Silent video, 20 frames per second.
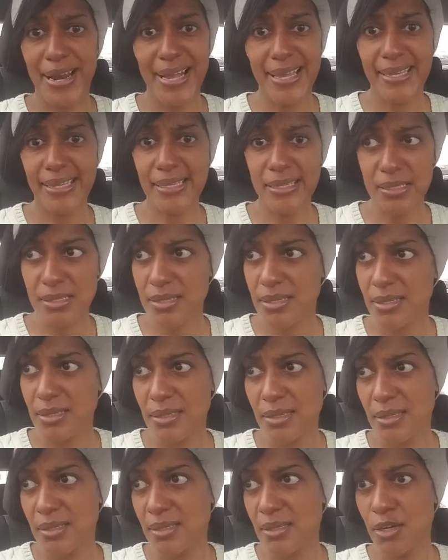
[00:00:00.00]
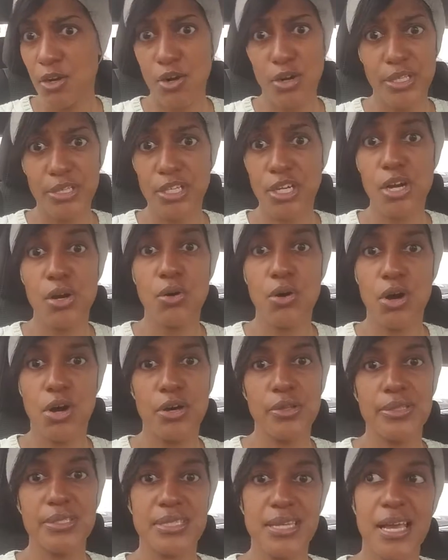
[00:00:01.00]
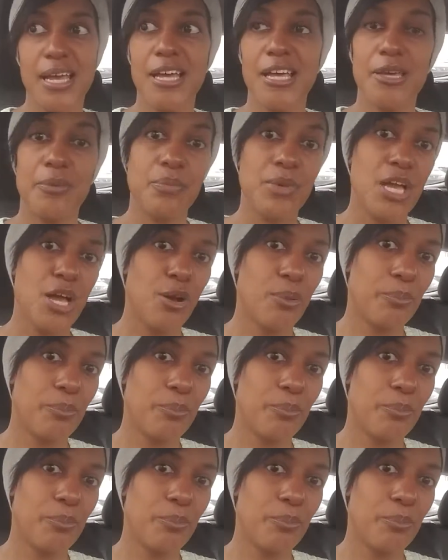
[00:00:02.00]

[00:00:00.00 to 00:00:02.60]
I eat on the go all the time,